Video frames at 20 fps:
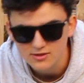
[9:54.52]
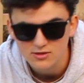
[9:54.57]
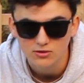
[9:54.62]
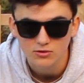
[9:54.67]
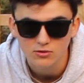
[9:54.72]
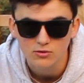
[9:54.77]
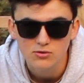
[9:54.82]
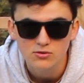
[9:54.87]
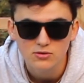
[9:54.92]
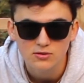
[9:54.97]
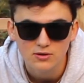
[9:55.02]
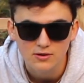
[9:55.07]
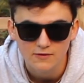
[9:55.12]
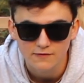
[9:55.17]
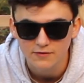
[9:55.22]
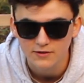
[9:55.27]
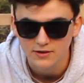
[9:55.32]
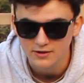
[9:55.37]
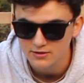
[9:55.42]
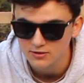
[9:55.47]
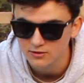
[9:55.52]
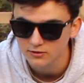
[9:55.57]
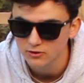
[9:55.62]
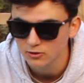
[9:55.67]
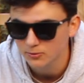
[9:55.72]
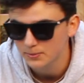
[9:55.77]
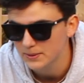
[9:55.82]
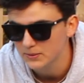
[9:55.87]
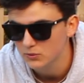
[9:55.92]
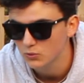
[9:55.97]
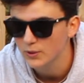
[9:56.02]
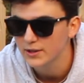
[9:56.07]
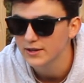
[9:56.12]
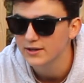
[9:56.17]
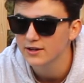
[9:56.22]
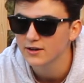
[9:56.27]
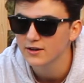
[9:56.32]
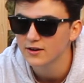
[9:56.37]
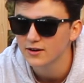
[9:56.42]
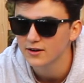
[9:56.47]
Zeus. If it's a little bit
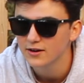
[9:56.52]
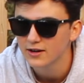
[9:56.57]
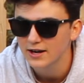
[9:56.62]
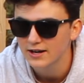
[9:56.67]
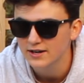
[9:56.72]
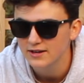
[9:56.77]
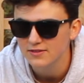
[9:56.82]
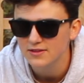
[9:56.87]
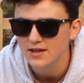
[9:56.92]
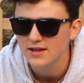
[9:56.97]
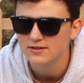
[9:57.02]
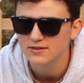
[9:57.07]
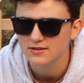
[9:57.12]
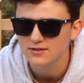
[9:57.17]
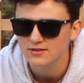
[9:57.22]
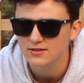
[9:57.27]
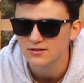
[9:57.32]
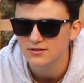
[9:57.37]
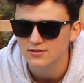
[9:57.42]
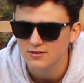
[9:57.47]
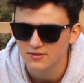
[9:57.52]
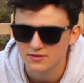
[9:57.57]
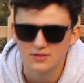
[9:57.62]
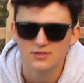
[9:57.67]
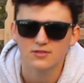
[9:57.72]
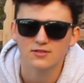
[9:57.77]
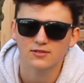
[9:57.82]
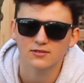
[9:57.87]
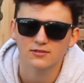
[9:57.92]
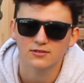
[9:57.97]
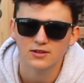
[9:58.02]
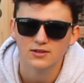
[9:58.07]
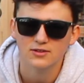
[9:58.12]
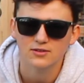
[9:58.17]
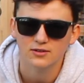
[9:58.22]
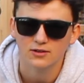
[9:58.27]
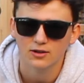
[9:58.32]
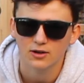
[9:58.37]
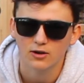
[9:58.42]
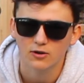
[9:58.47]
windier and I need that distance, and this is the disc
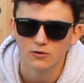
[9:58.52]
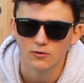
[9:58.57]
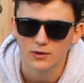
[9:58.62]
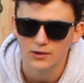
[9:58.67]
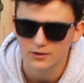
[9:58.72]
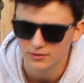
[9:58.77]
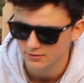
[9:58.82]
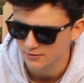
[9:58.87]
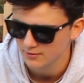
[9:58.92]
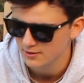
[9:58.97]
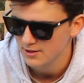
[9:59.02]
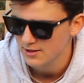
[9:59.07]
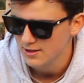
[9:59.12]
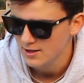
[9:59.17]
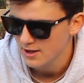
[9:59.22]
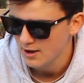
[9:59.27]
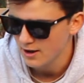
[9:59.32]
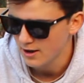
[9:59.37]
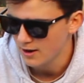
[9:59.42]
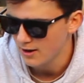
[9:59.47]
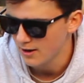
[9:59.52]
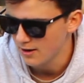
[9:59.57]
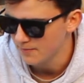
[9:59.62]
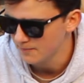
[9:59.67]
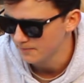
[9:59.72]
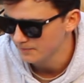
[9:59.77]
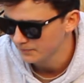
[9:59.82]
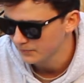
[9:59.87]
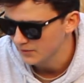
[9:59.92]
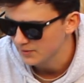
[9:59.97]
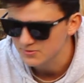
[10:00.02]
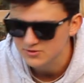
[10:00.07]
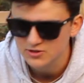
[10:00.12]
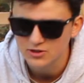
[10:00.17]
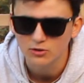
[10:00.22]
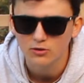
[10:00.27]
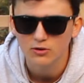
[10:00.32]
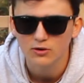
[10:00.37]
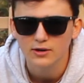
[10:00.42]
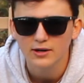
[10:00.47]
to go with. I'm
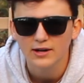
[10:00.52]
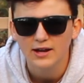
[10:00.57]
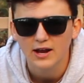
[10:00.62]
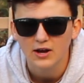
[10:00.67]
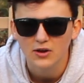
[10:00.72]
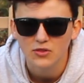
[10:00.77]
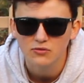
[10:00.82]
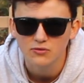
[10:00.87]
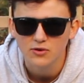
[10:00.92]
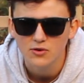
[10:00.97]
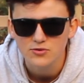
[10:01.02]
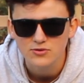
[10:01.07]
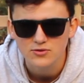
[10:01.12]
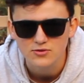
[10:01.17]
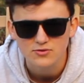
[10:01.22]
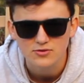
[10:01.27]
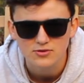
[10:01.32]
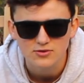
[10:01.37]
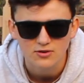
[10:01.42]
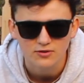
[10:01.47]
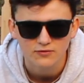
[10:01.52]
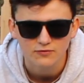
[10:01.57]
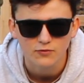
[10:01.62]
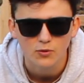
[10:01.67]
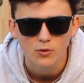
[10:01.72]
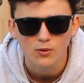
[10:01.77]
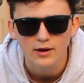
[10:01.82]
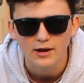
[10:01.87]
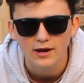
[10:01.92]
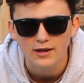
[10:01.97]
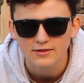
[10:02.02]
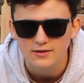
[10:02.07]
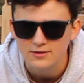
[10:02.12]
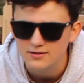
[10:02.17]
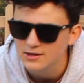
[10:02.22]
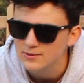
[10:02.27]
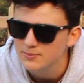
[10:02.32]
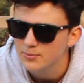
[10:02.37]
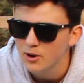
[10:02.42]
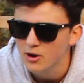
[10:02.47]
still learning how to throw Zeus's on forehands. I
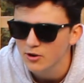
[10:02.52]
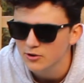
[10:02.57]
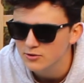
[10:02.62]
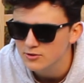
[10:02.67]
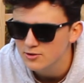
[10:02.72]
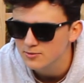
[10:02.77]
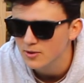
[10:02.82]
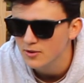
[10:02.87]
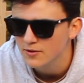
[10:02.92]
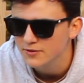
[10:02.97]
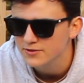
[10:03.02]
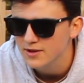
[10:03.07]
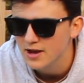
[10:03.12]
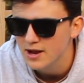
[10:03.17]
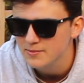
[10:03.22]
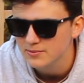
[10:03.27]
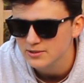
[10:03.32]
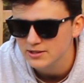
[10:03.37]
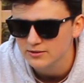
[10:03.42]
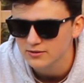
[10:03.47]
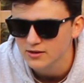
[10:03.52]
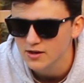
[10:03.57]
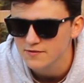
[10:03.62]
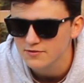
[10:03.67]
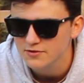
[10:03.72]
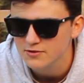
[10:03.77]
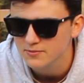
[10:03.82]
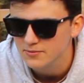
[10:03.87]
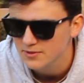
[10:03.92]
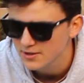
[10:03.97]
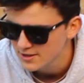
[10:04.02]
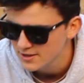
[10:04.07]
see Paul use them all the time. He loves them.